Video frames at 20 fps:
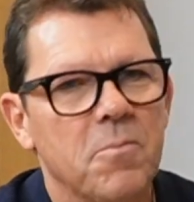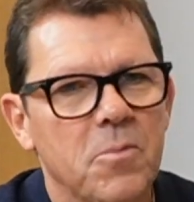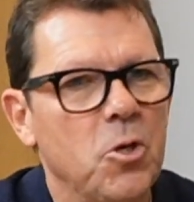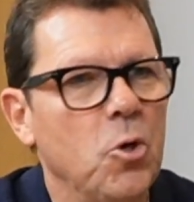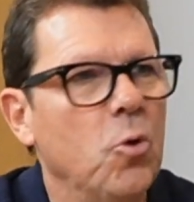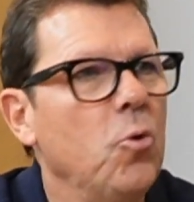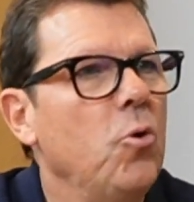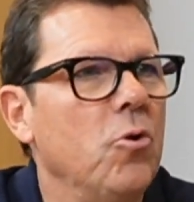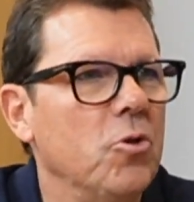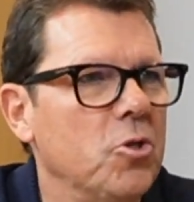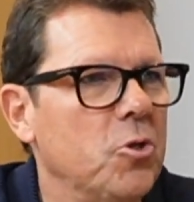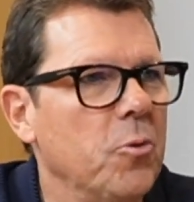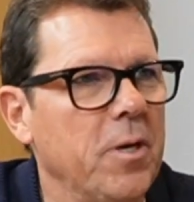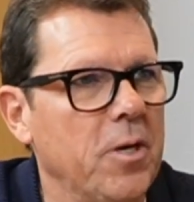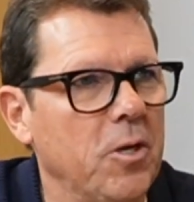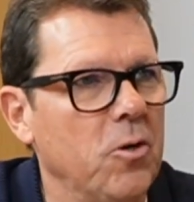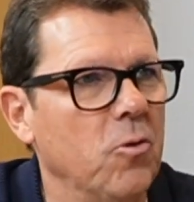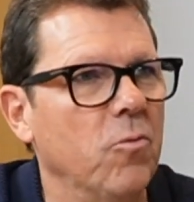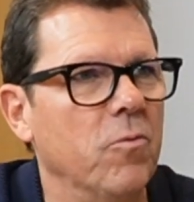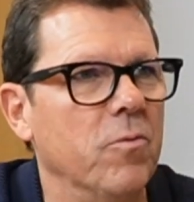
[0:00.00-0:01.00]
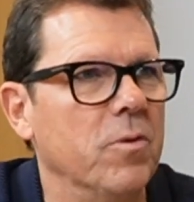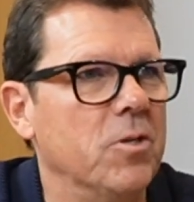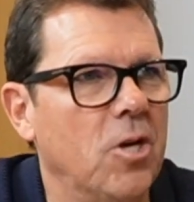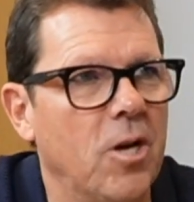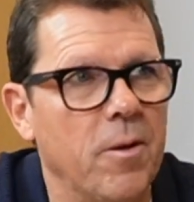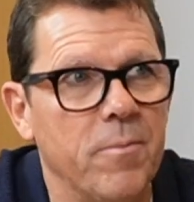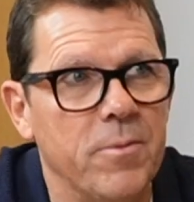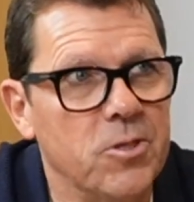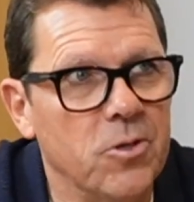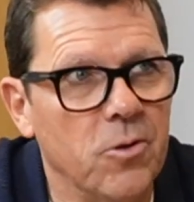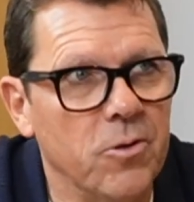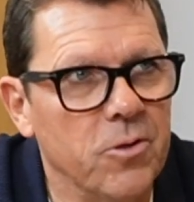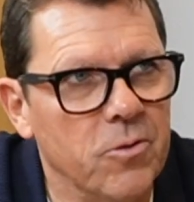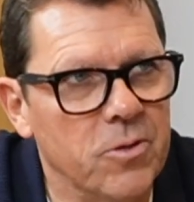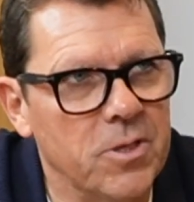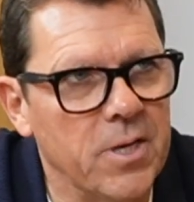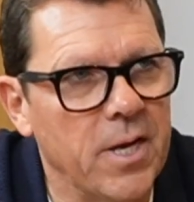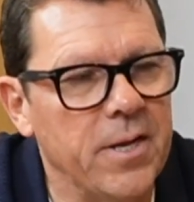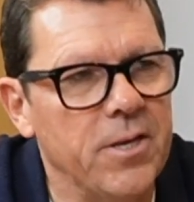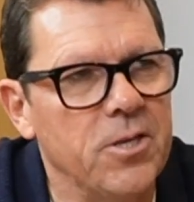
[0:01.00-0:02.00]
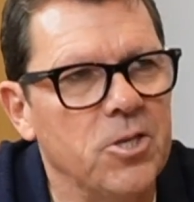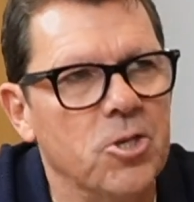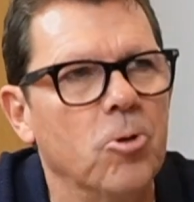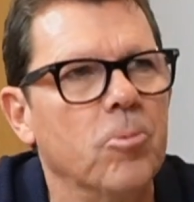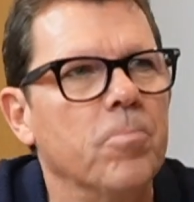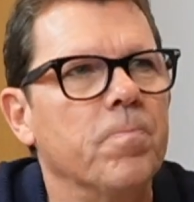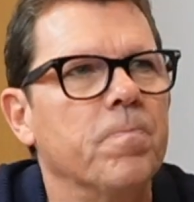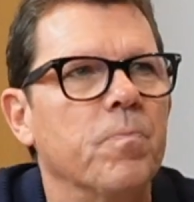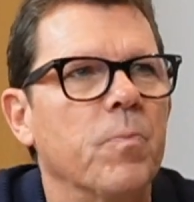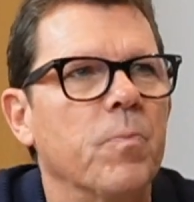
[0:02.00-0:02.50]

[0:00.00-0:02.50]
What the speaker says: You're not doing it all the time. It's not your day job.